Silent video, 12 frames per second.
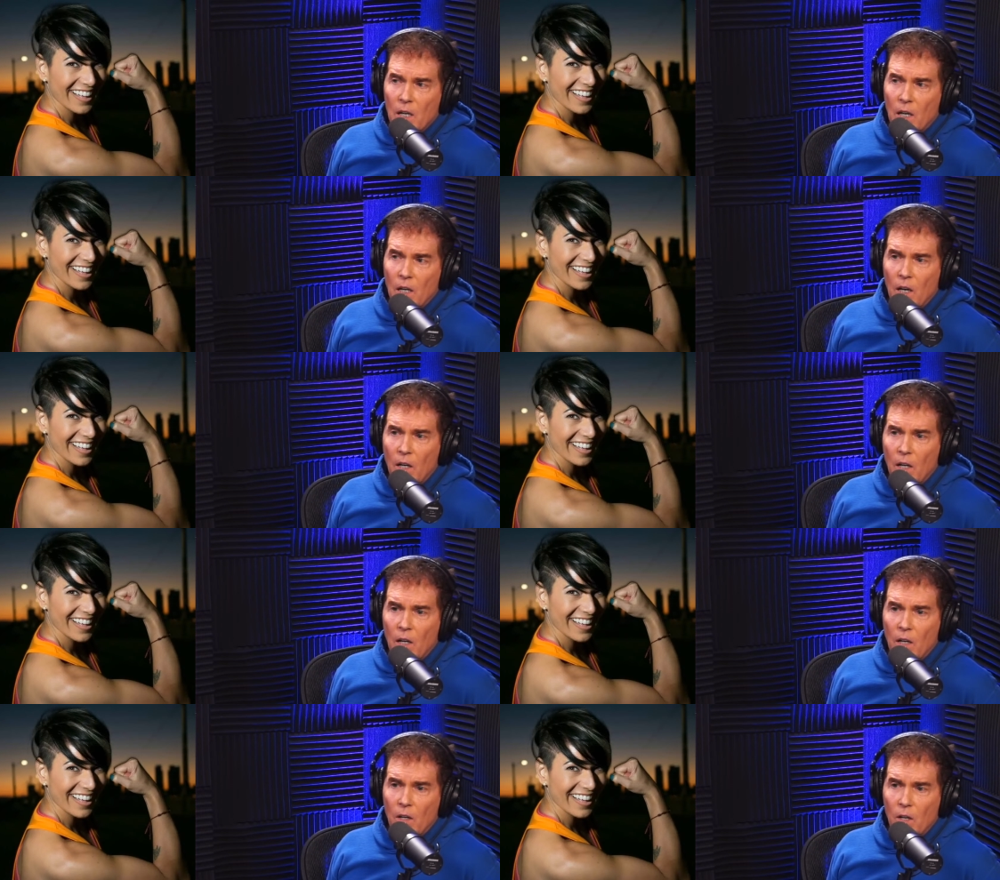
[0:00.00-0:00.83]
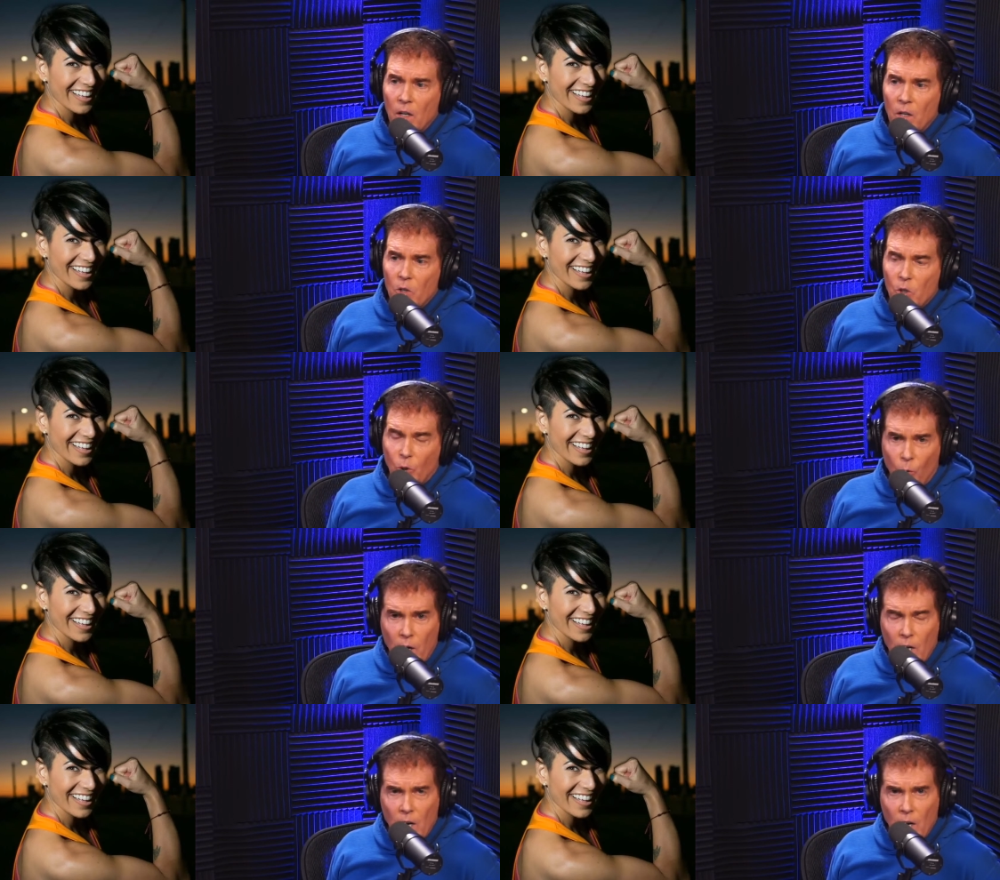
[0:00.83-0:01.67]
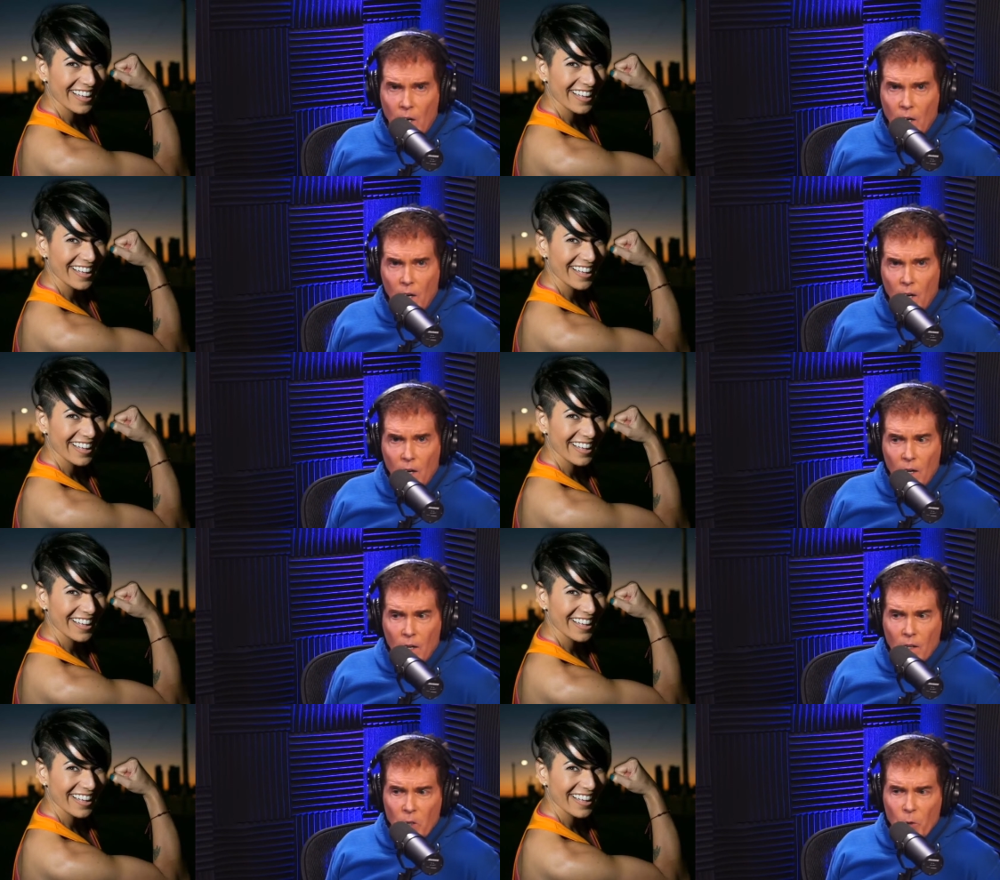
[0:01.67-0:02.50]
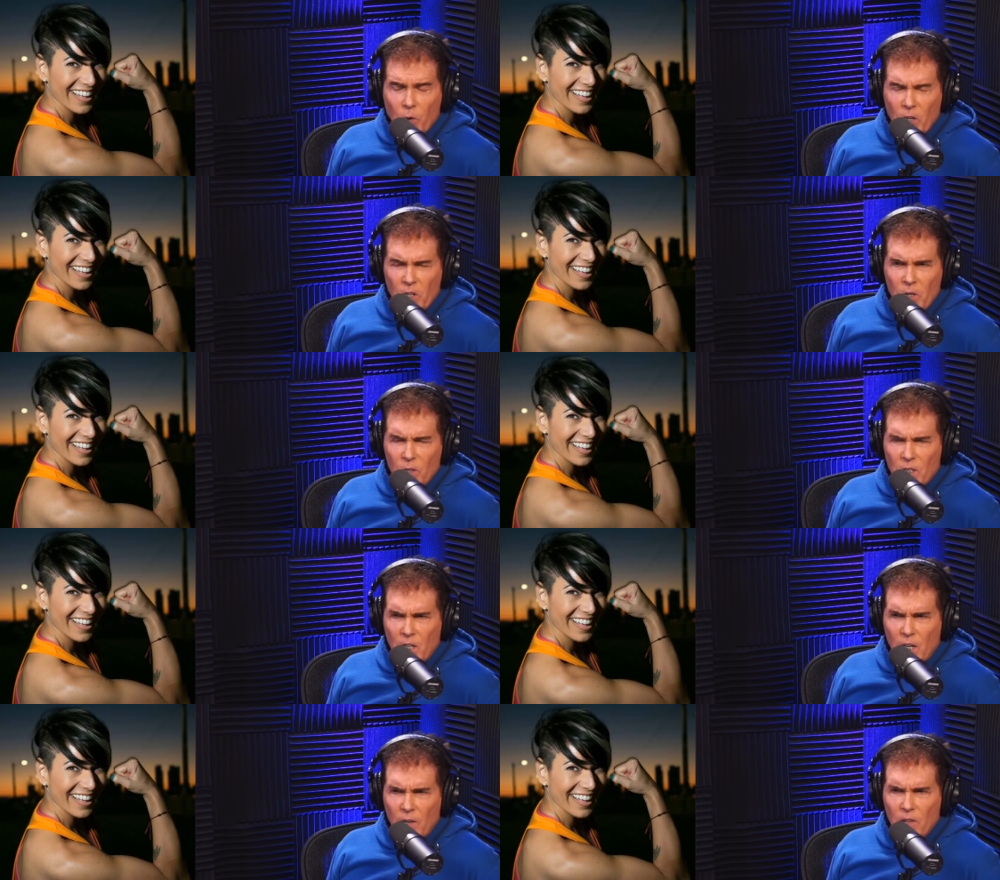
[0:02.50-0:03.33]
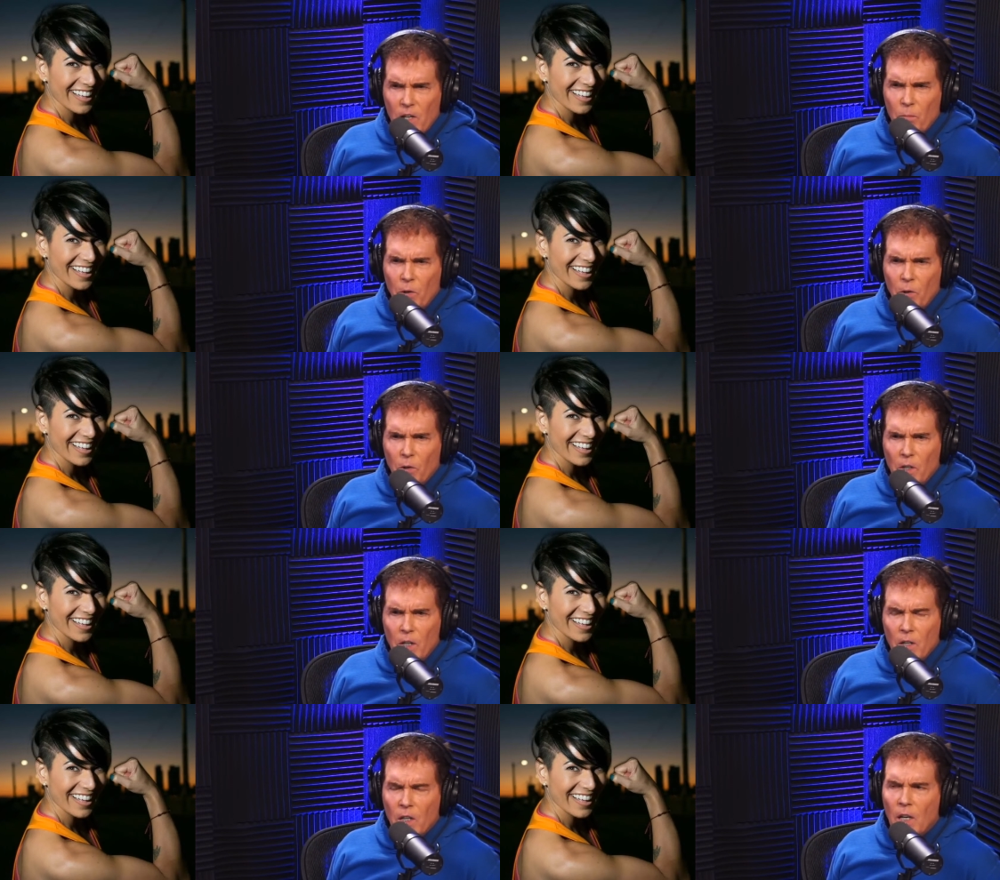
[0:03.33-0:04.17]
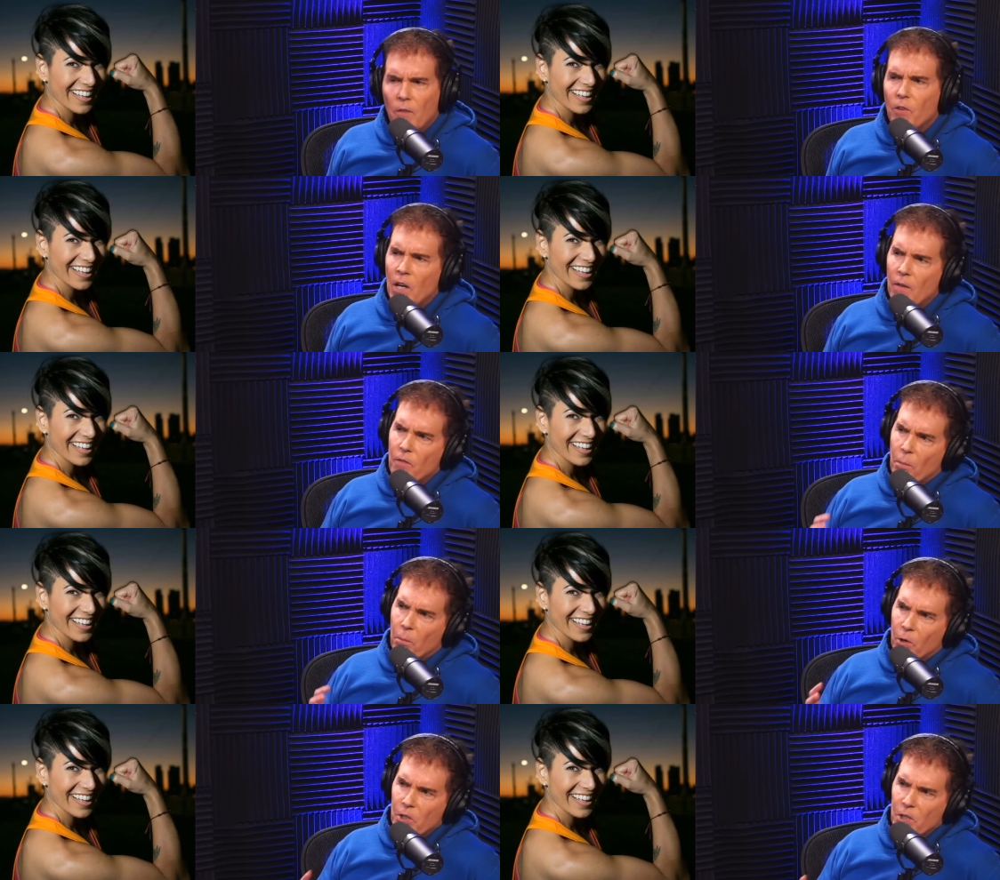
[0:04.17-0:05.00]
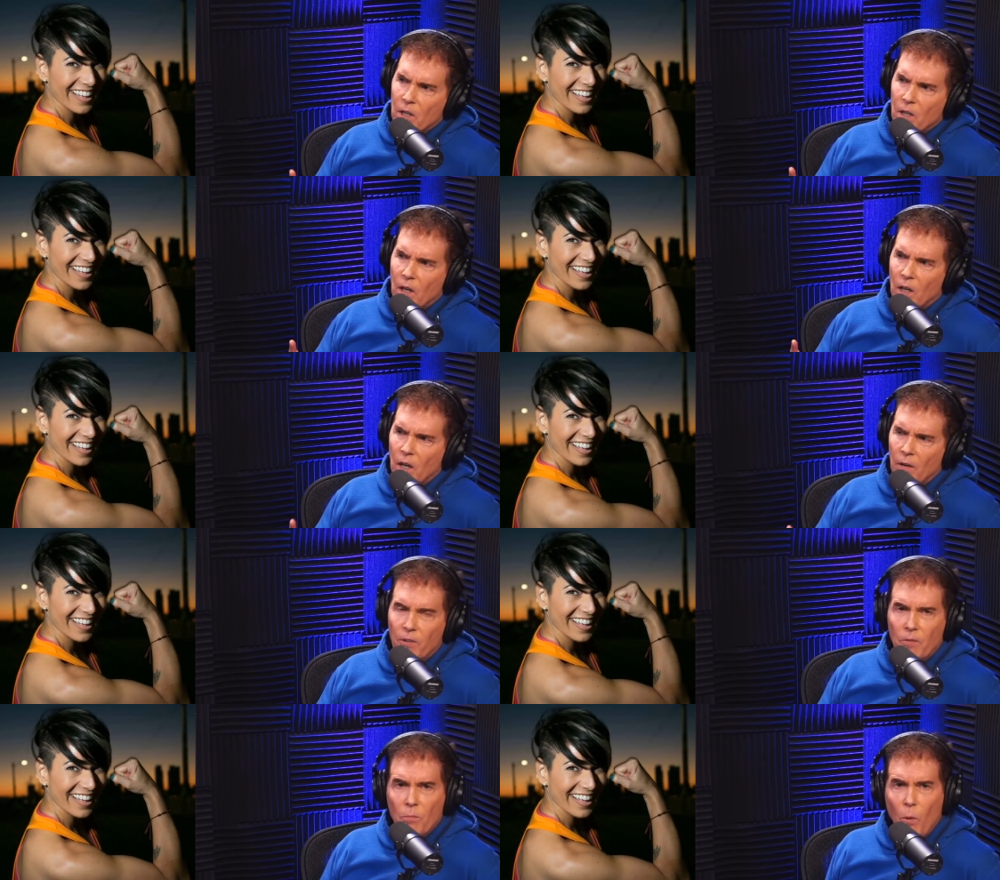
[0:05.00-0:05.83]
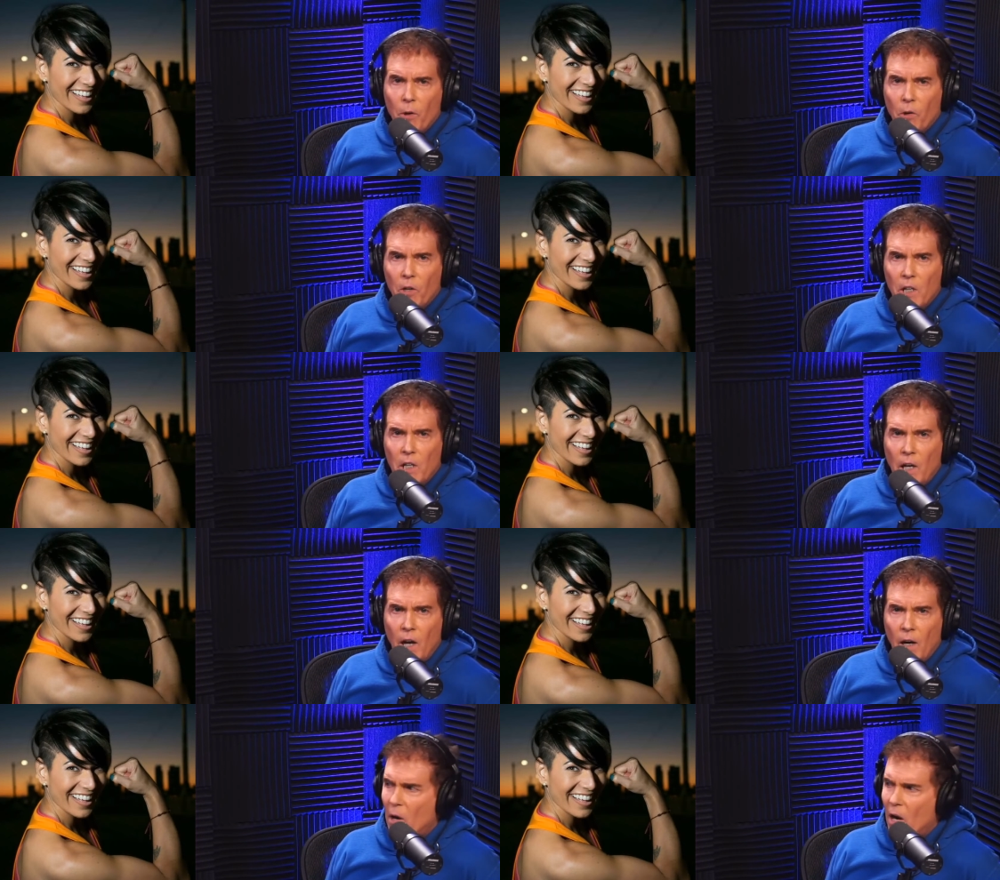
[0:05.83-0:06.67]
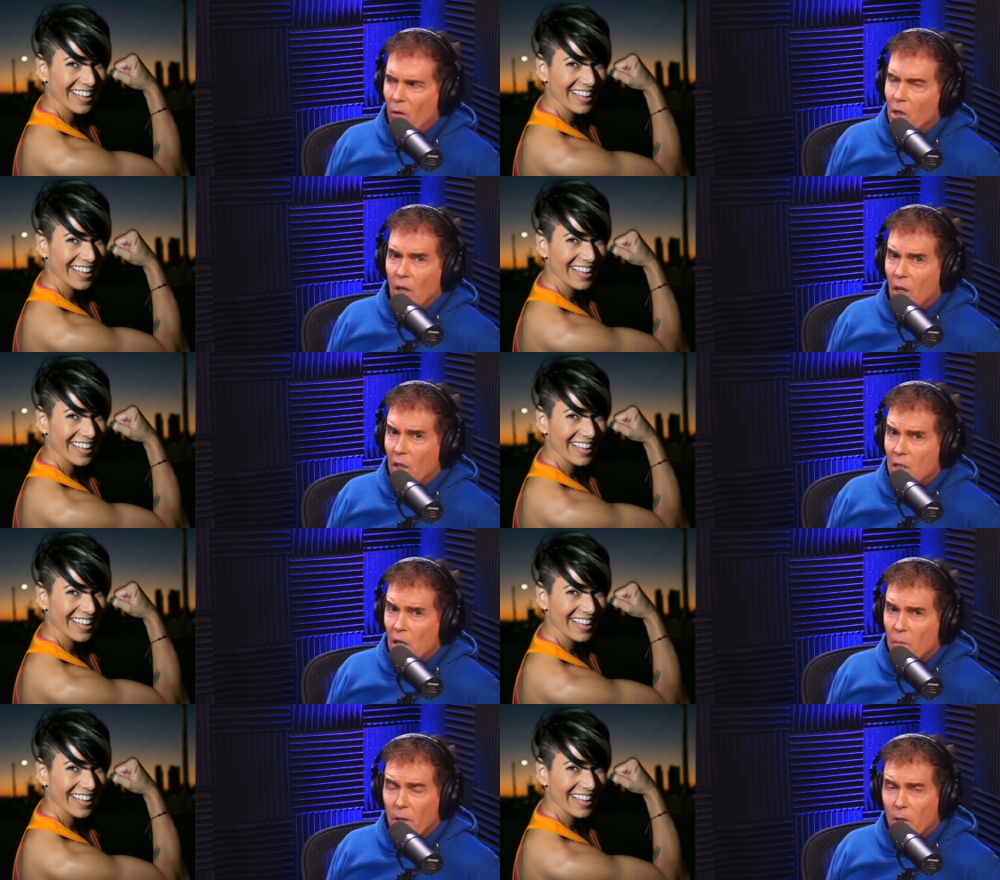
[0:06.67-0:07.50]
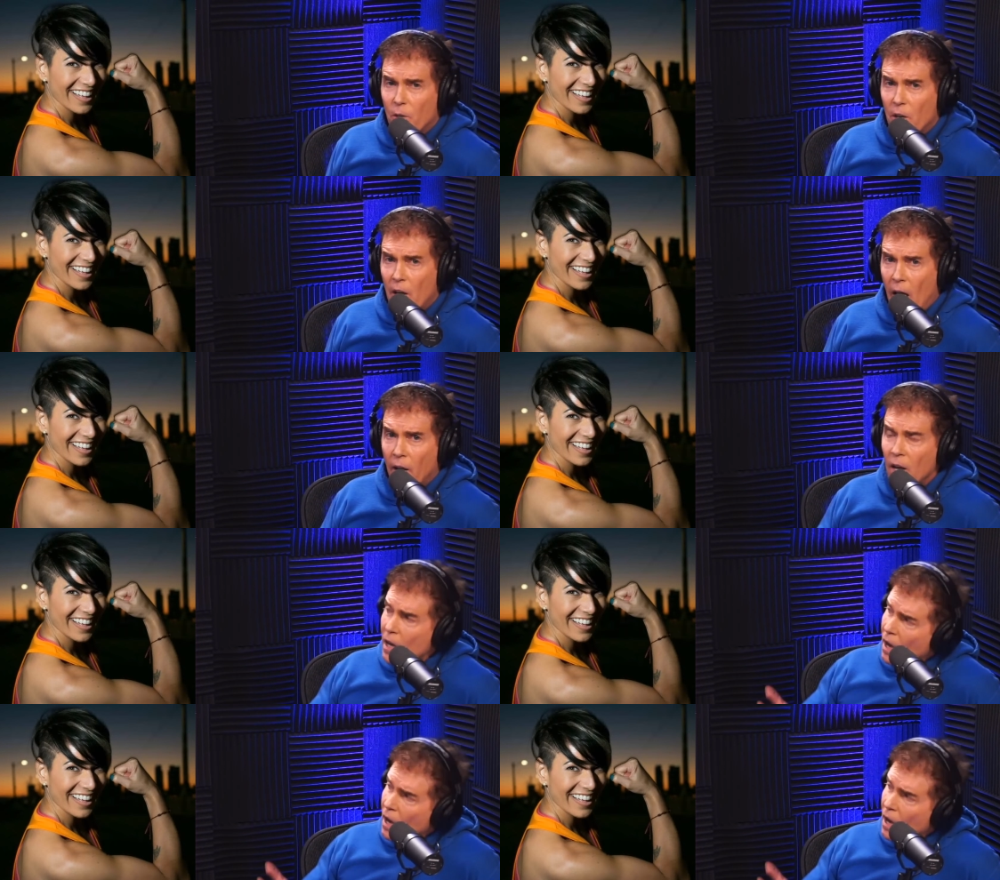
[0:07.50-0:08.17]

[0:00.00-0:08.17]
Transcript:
Speaker 1: in in in, in training that you could do is give the ability, give give the person the gift of mobility again. I mean, I don't think it gets any bigger than that.